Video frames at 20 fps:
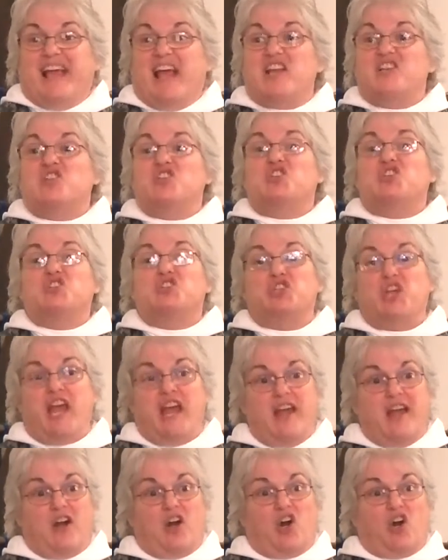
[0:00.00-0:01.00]
and to
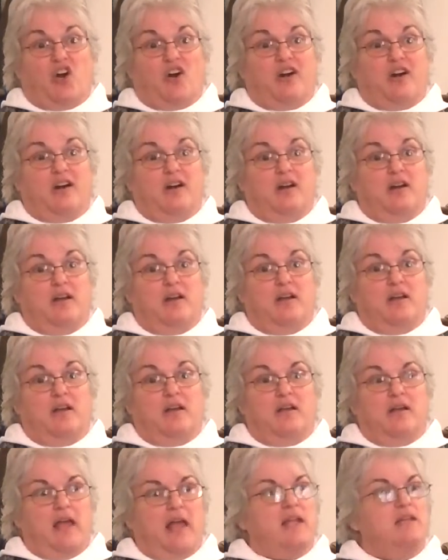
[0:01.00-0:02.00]
share
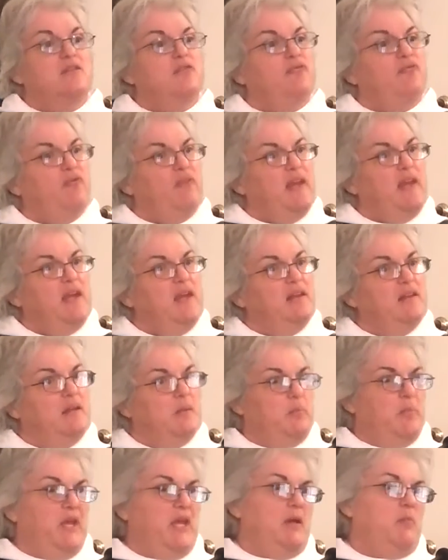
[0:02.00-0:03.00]
and to feed the
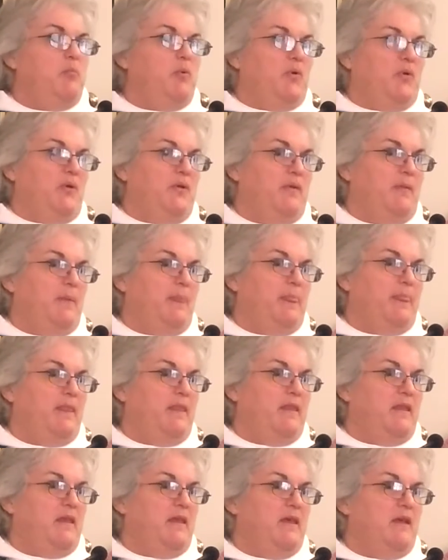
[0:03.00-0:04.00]
people,
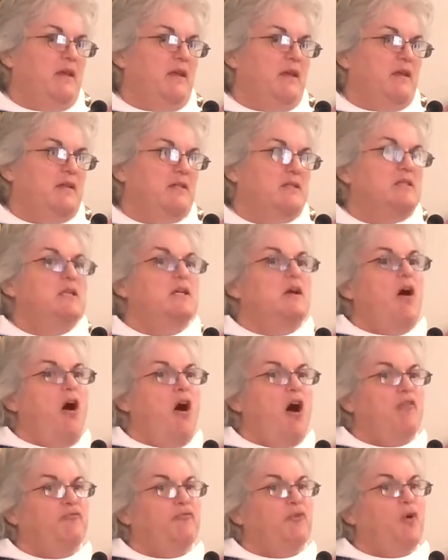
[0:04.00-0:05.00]
to
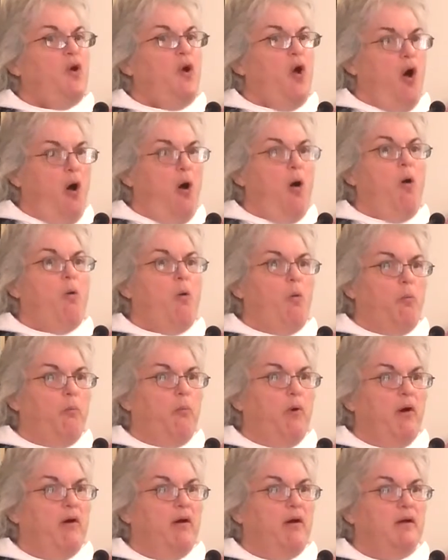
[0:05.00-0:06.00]
offer hope
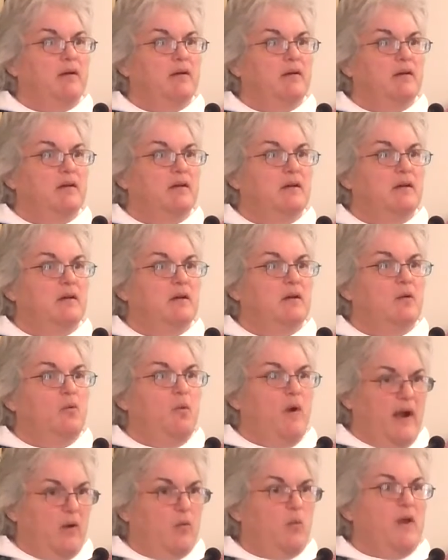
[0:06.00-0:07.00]

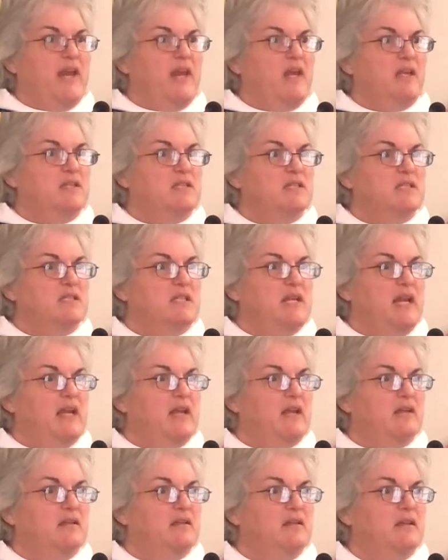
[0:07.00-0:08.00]
where we can see
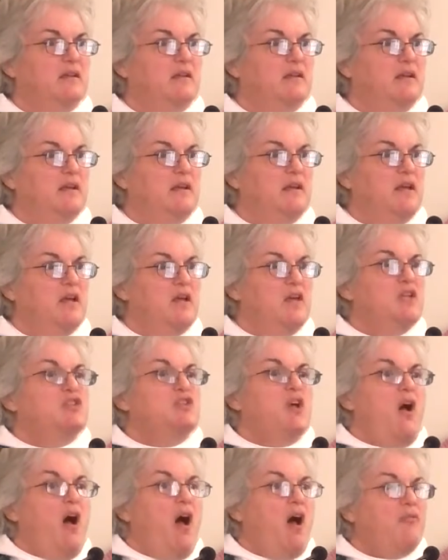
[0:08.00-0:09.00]
it,
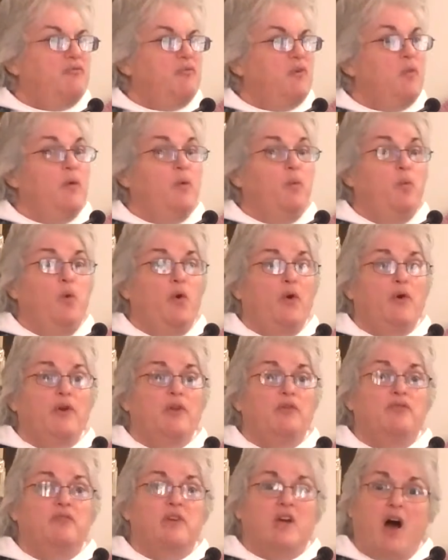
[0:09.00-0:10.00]
to offer the Word
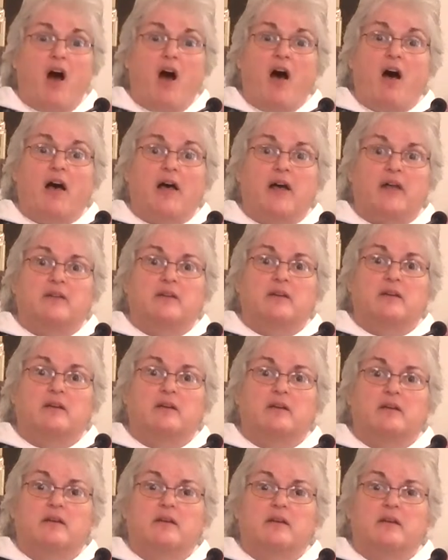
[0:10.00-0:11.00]
of God
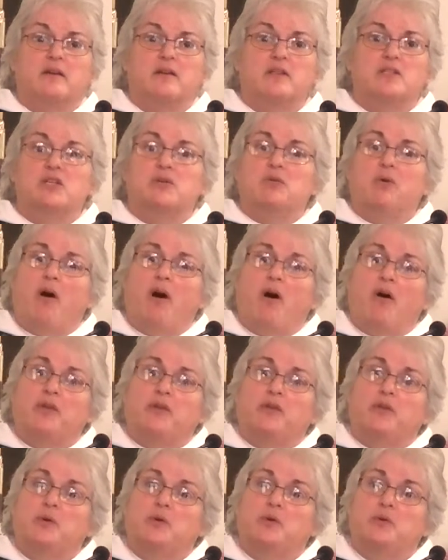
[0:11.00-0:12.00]
to all
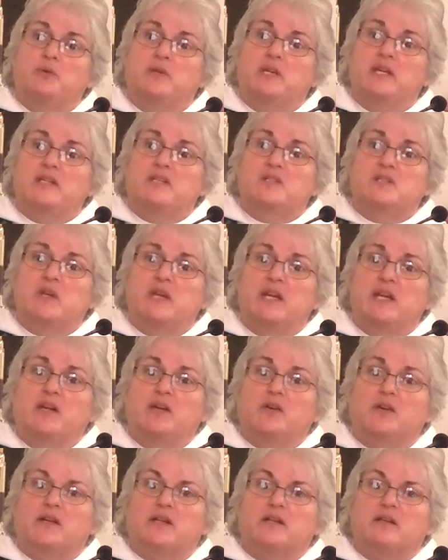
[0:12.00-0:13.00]
who need to
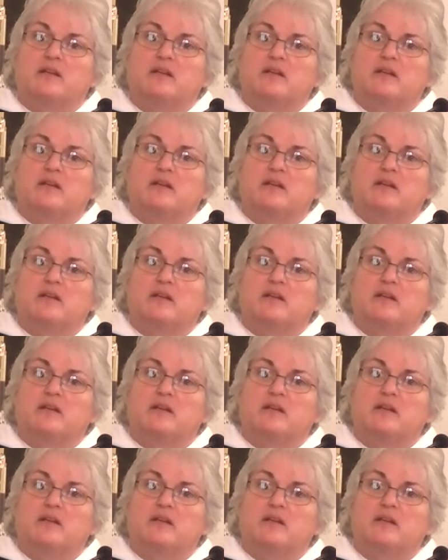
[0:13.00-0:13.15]
hear it.